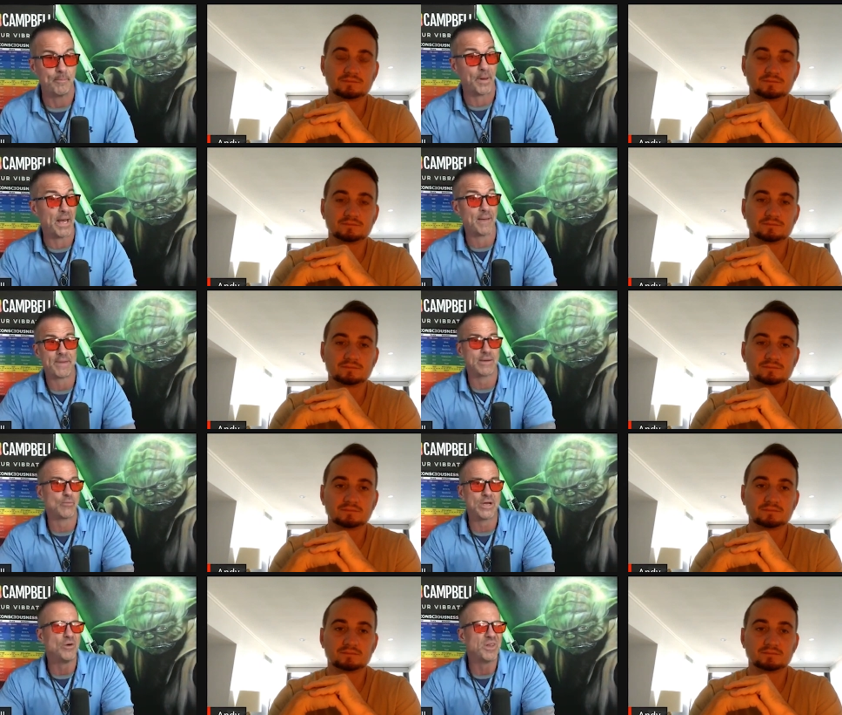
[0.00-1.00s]
Speaker 1: But I mean,
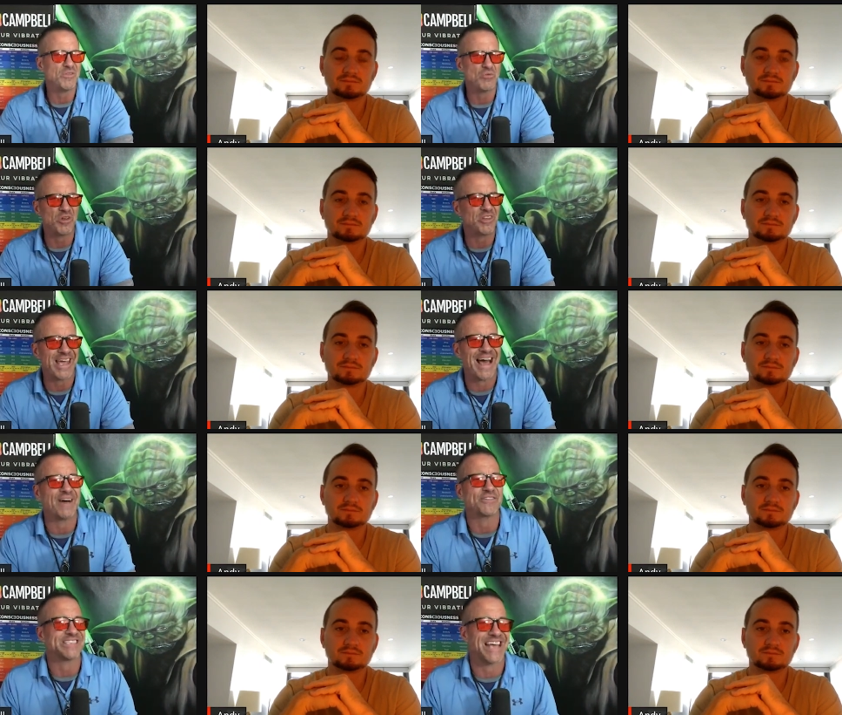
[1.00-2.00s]
we don't even really
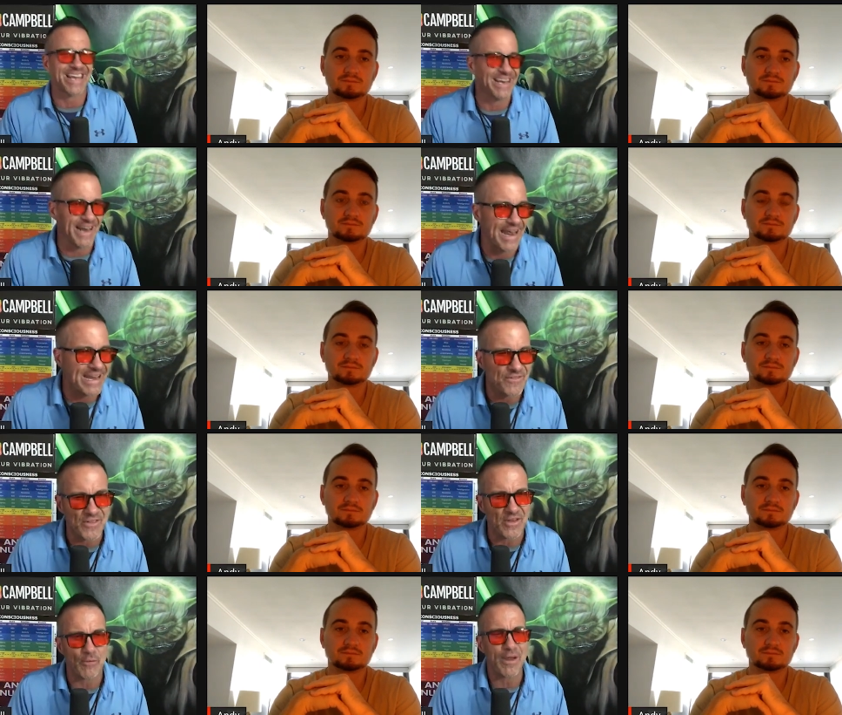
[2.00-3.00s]
have second,
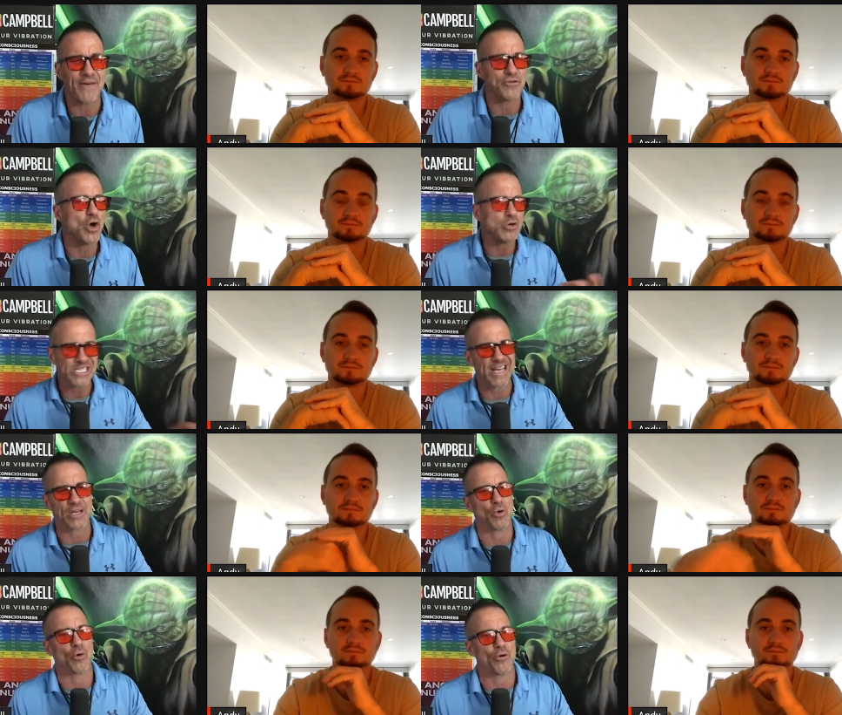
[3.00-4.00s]
even we have no
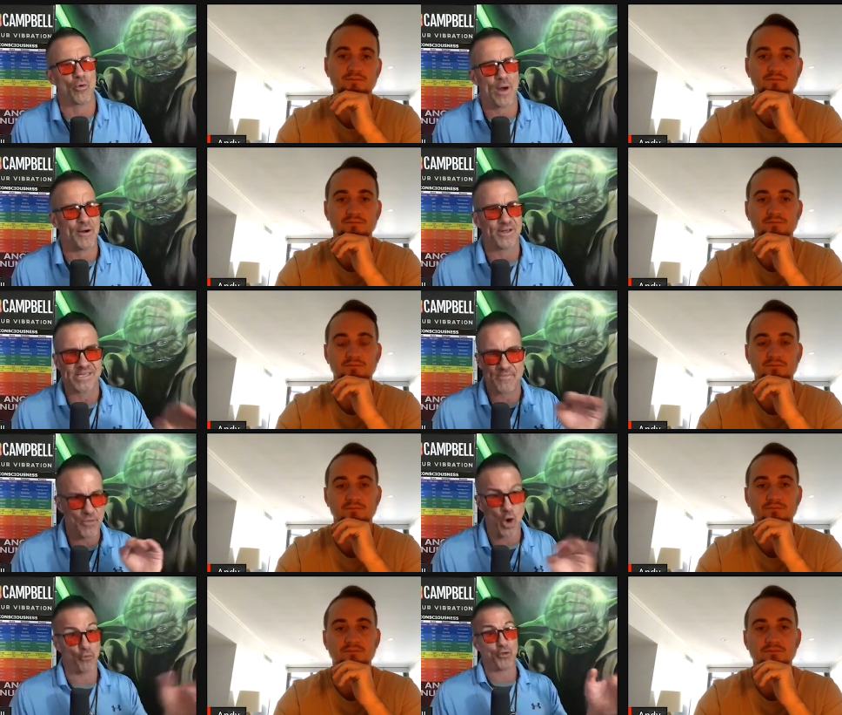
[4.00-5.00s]
second order awareness and
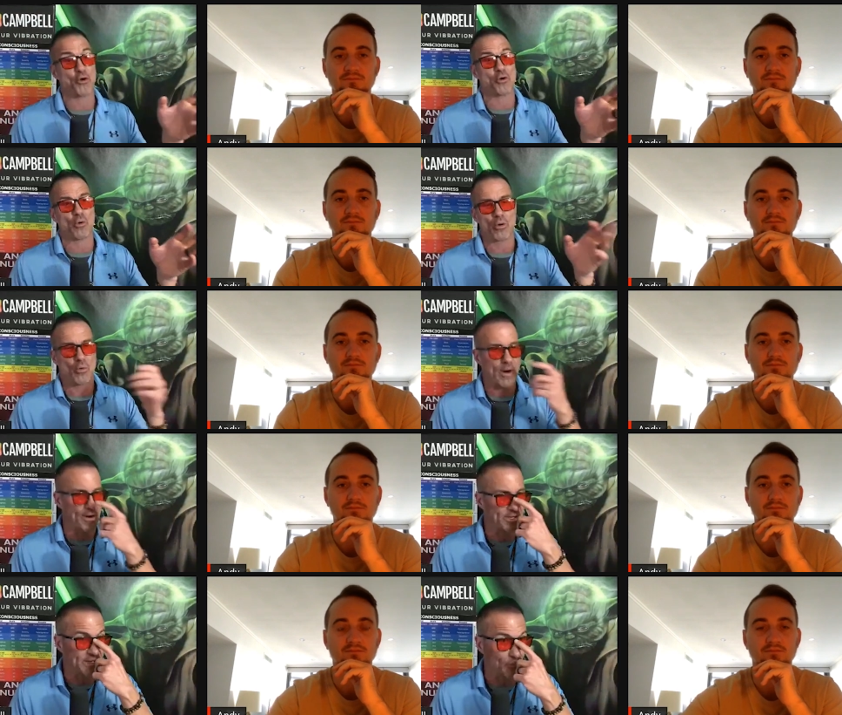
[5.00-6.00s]
no third order
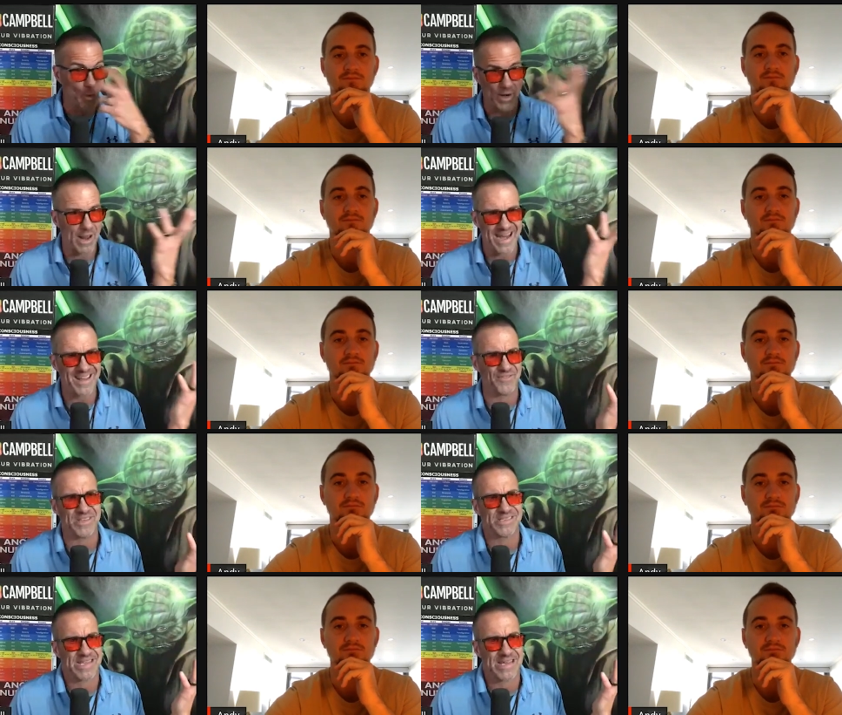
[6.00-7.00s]
awareness of what any of
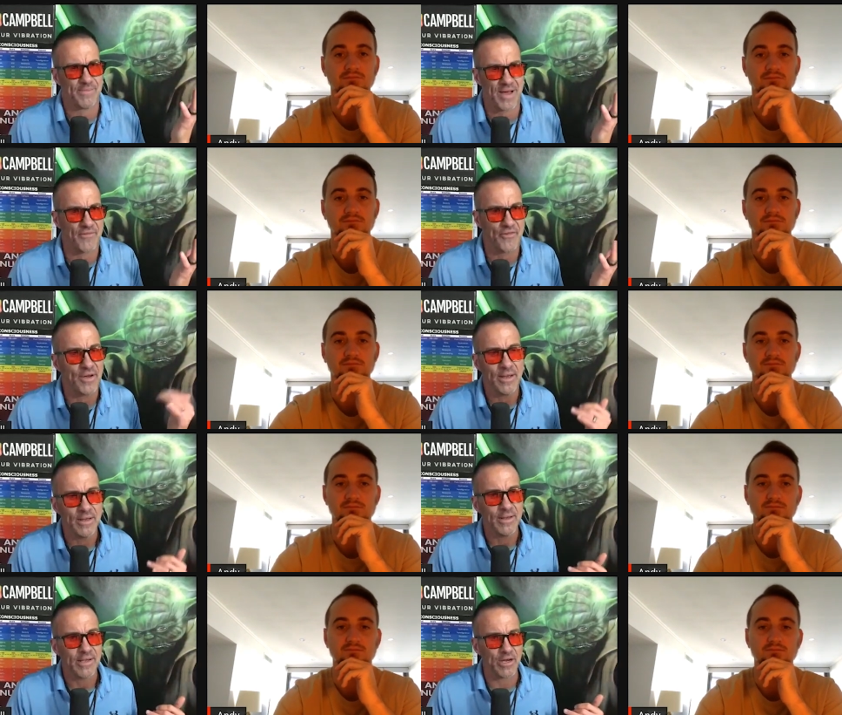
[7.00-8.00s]
these EMF,
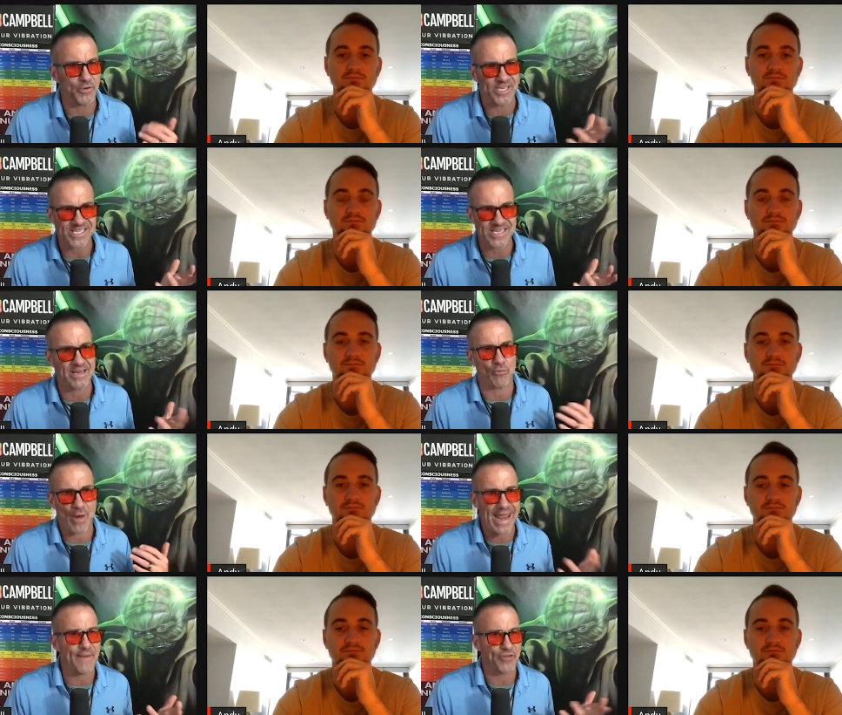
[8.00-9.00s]
you know, dissonant
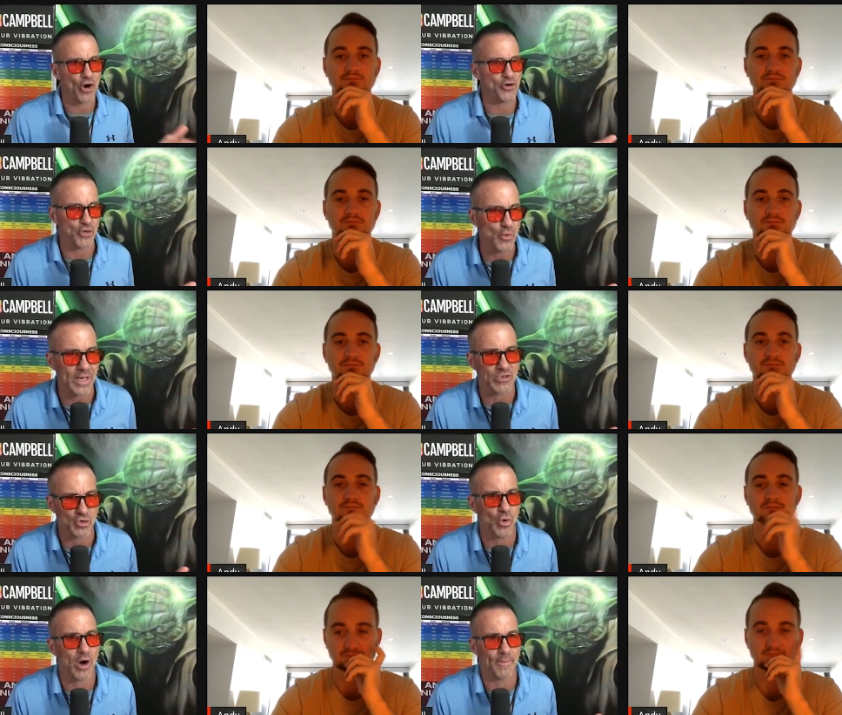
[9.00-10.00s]
waves are doing
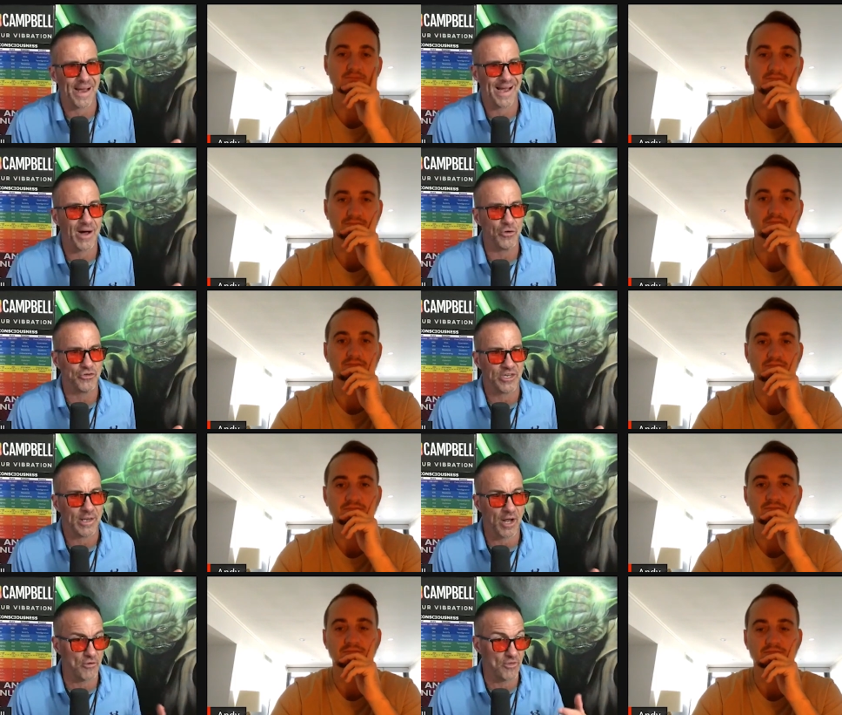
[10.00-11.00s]
to our biology,
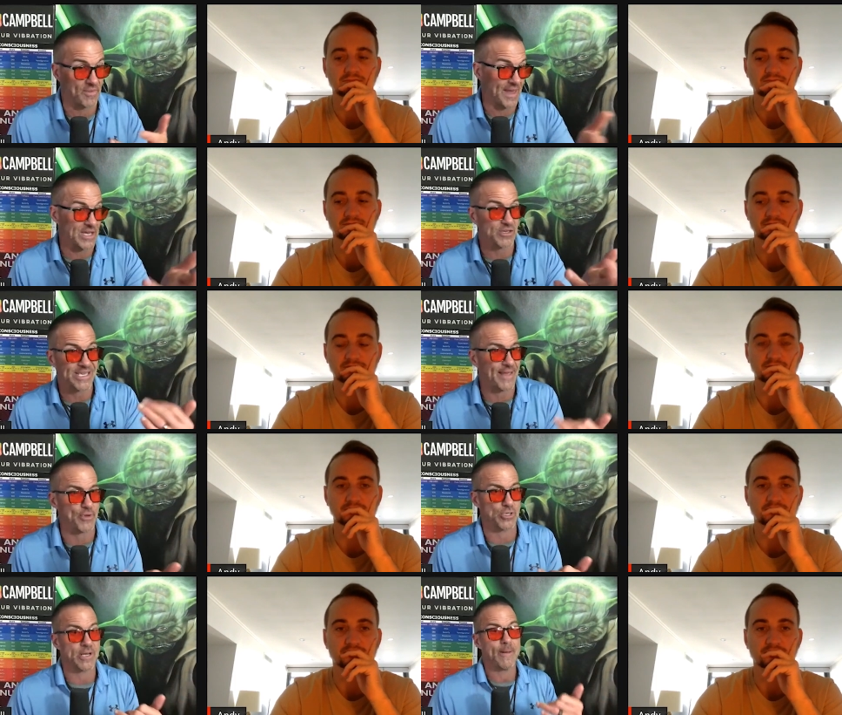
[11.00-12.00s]
other than like you said,
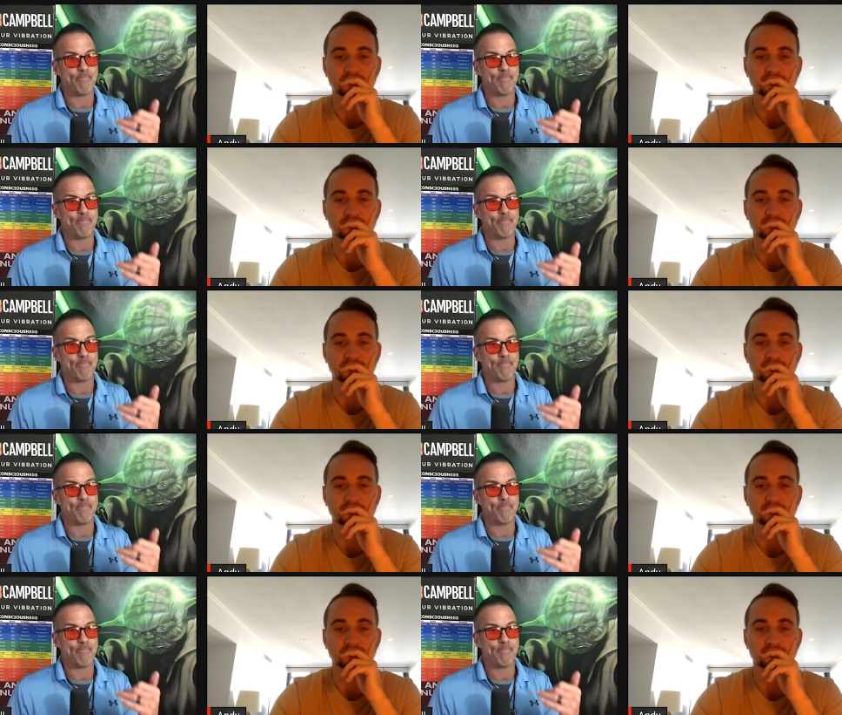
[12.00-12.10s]
there's